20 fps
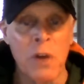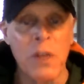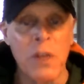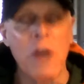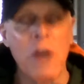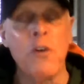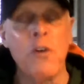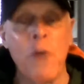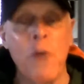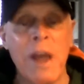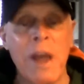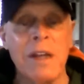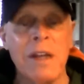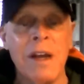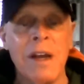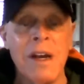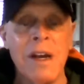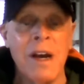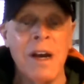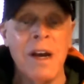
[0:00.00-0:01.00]
They're great,
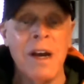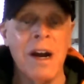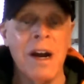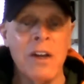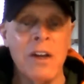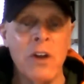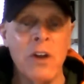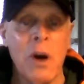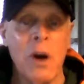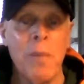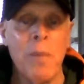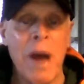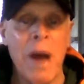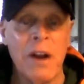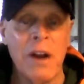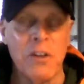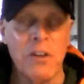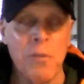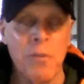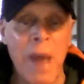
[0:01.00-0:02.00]
about
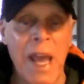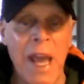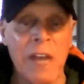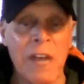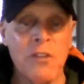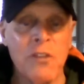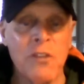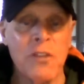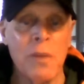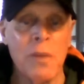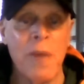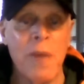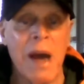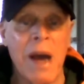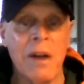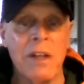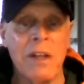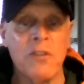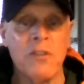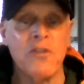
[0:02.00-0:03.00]
his past,
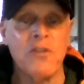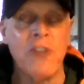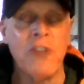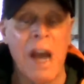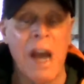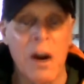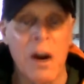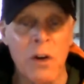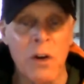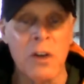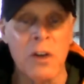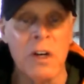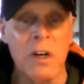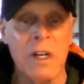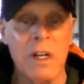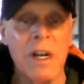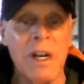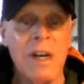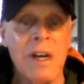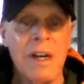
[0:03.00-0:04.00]
about his
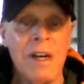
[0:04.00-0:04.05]
childhood,